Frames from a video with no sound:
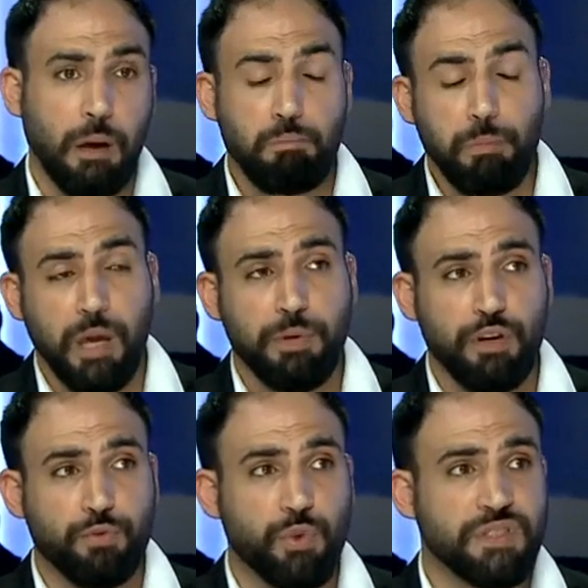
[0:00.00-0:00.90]
Maybe
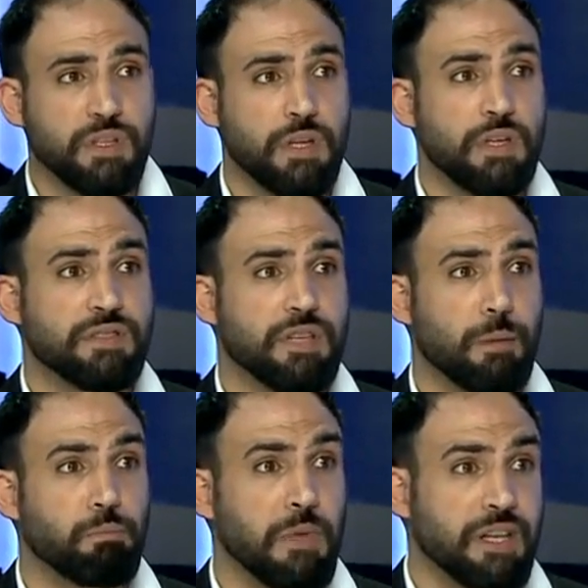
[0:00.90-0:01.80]
if we see
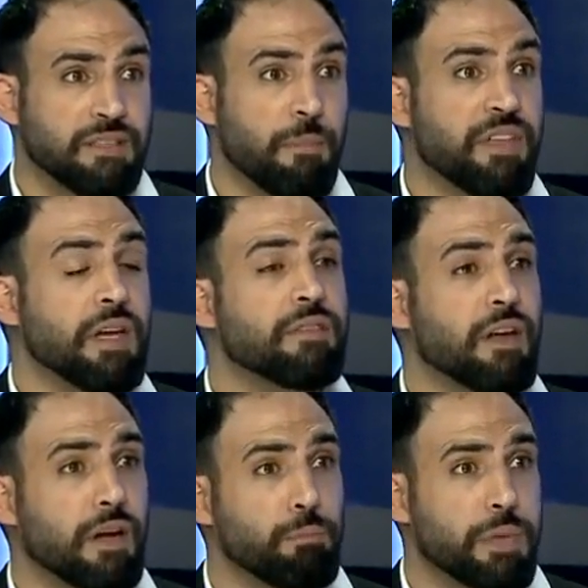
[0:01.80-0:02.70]
something in
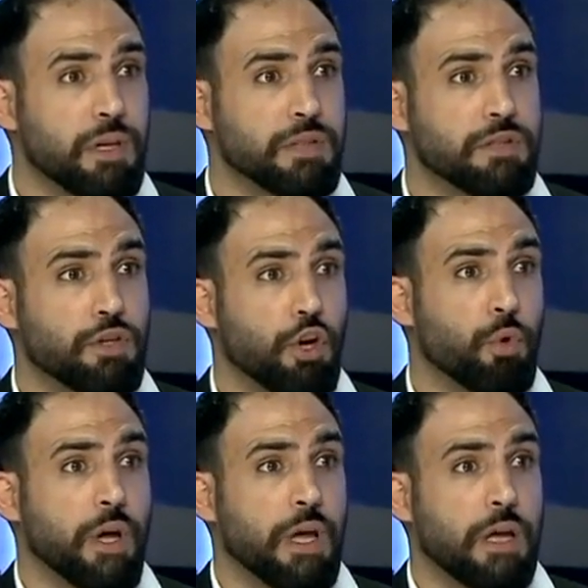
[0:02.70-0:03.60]
the numbers, you
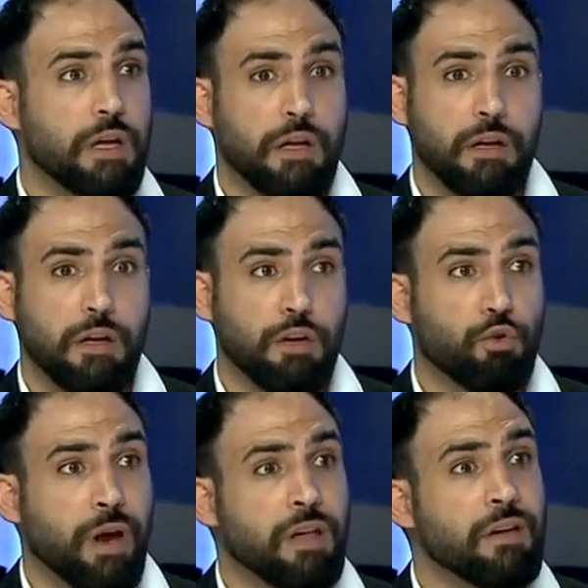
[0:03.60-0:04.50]
know,
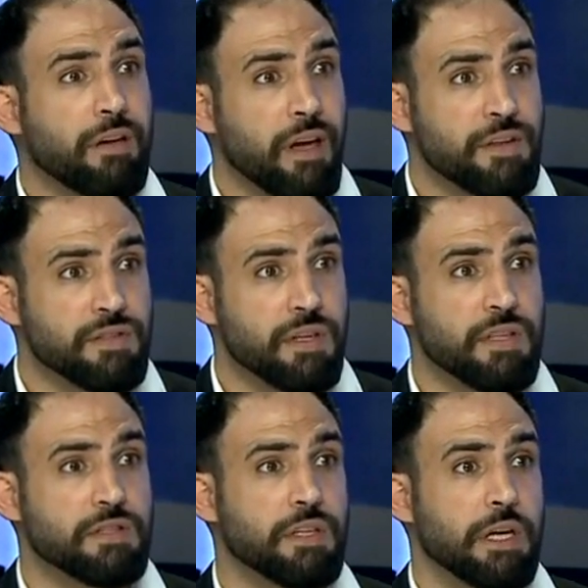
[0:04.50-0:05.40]
cracking
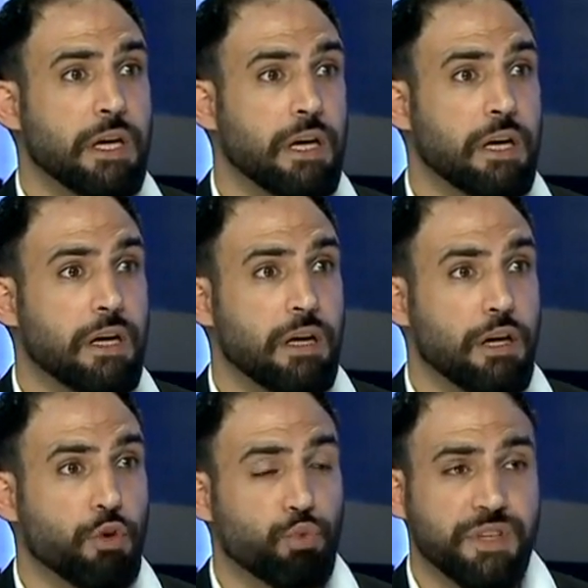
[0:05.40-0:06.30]
cases,
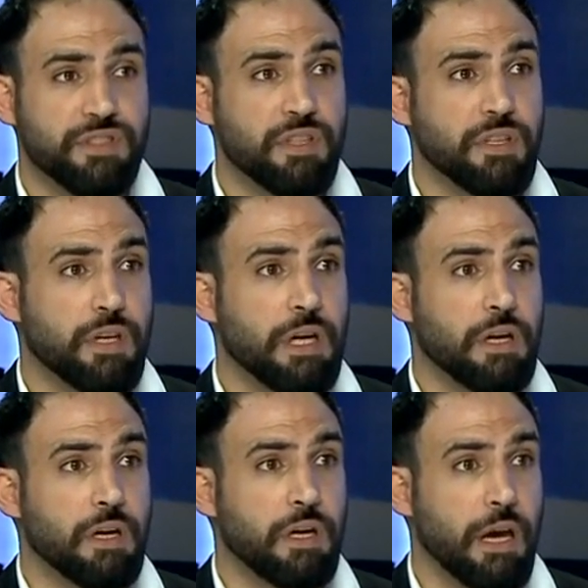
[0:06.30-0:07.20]
we see
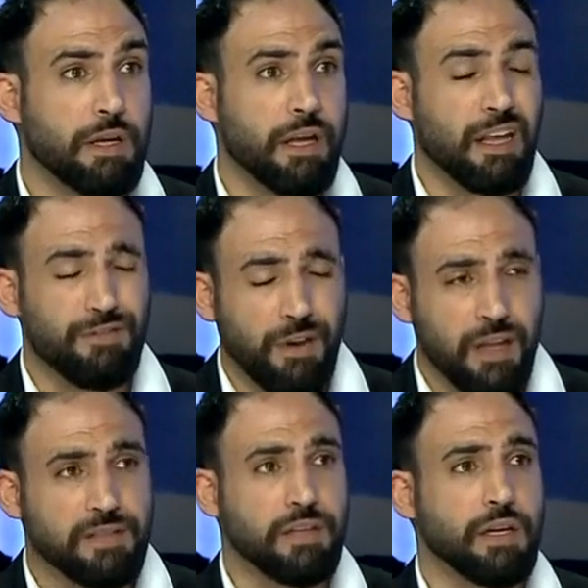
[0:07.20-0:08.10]
any
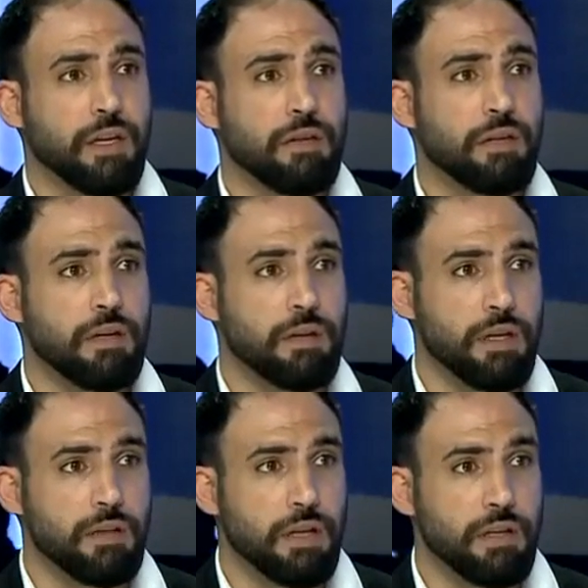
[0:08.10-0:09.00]
advancing in
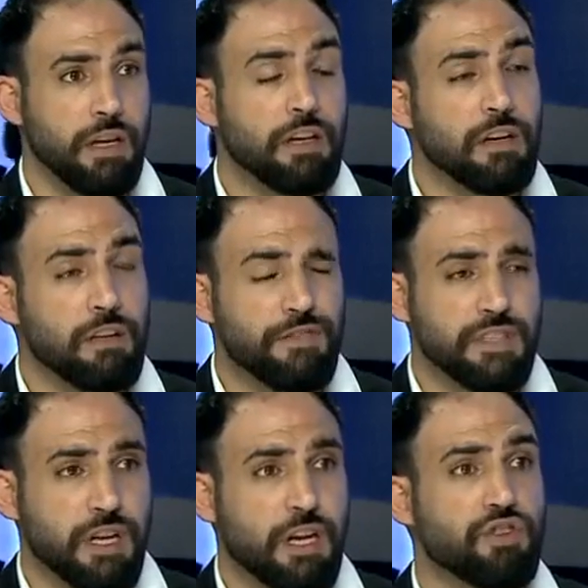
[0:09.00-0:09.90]

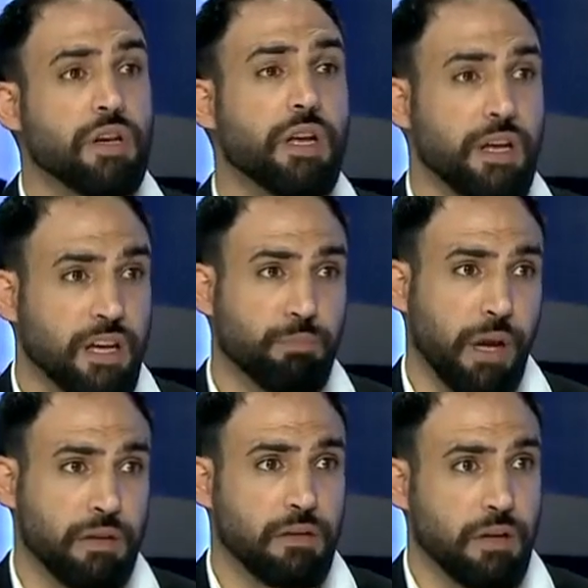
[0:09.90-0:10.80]
investigation, it
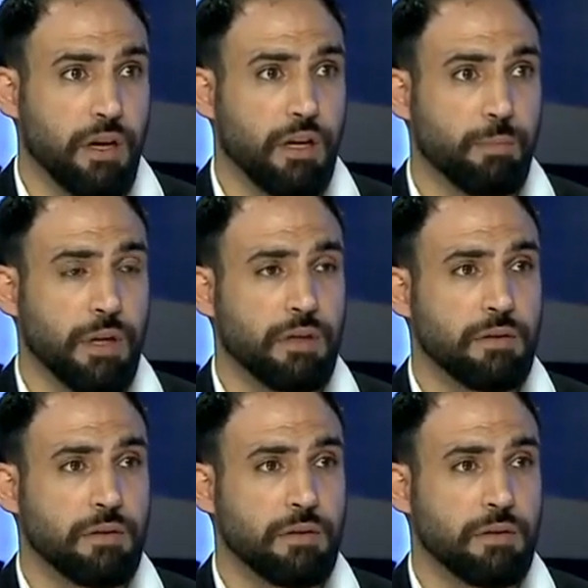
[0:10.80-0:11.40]
might help.